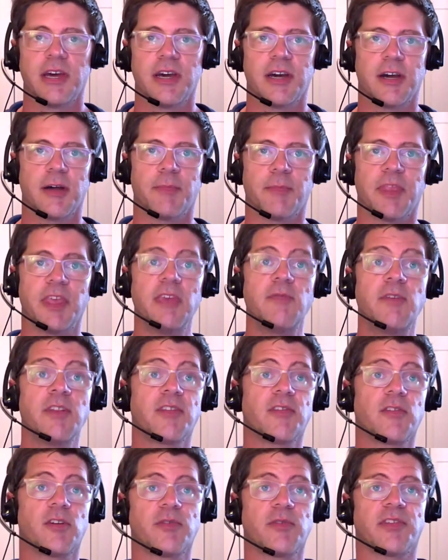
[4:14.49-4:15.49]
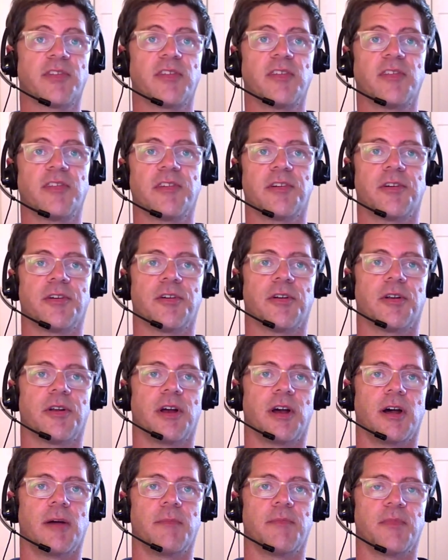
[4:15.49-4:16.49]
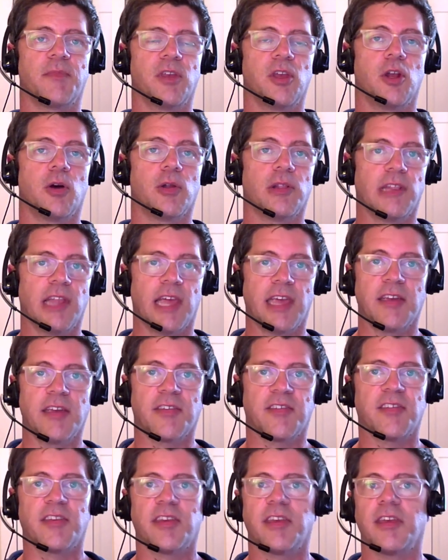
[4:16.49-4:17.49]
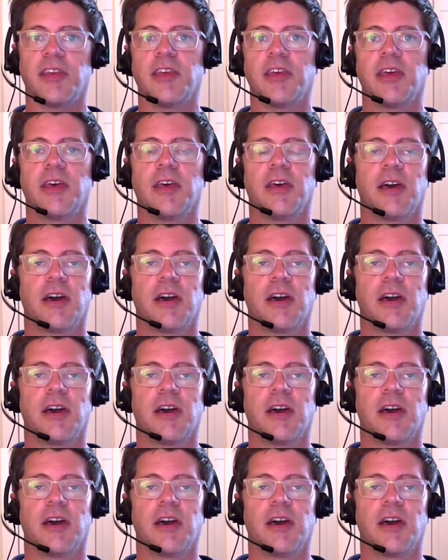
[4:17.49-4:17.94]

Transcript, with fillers: Um, even services that are um, you know legacy